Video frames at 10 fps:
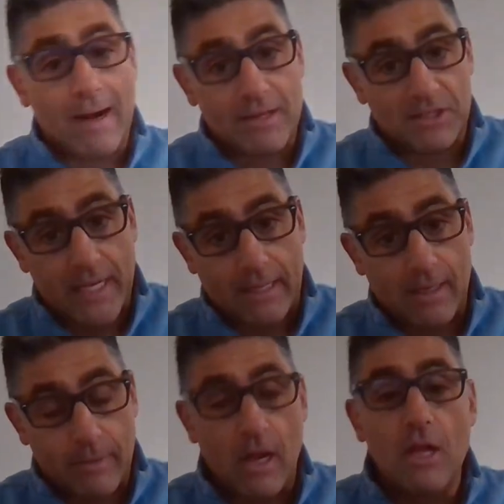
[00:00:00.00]
of the second
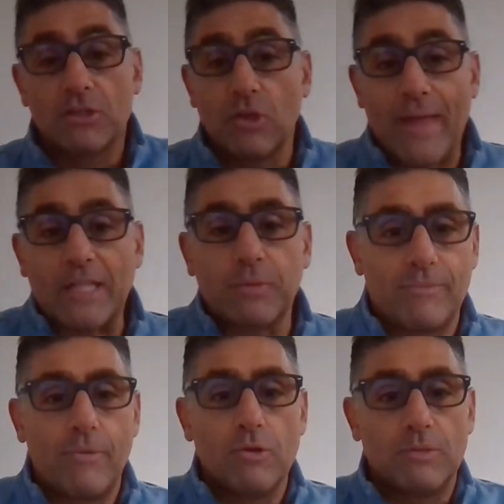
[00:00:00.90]
number. So that's what
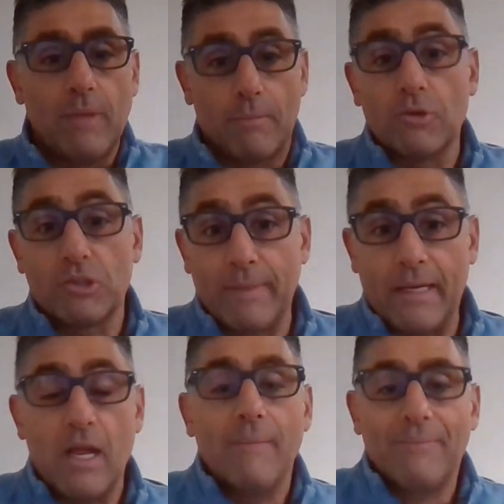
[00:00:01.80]
those numbers mean.
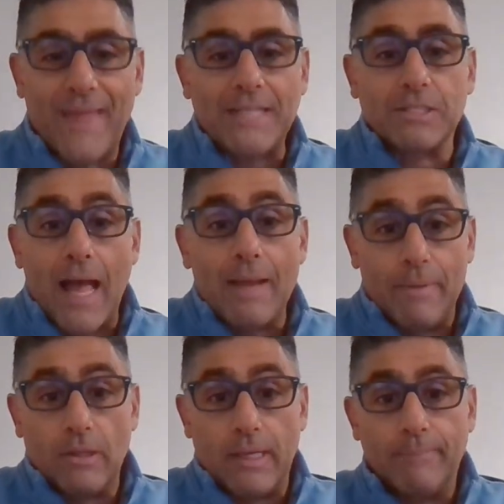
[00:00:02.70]
That's
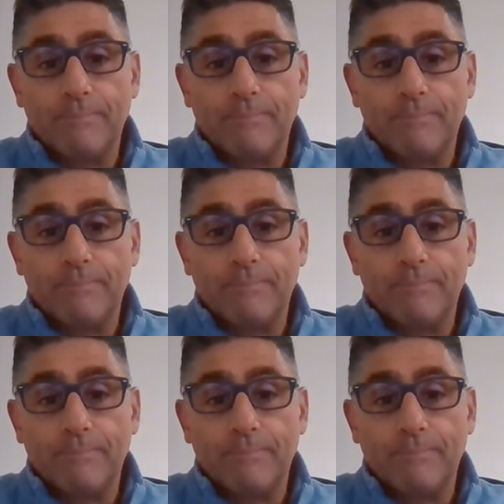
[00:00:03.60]
liability.